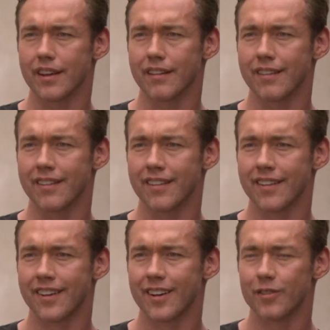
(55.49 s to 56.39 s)
uh,
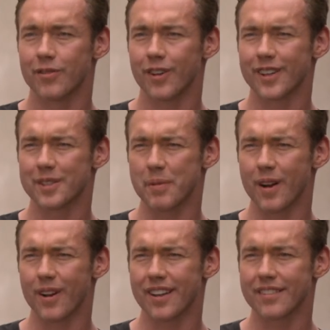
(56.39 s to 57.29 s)
fun
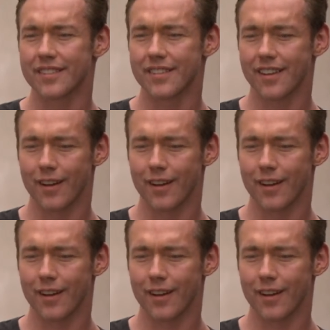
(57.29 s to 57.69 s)
experience.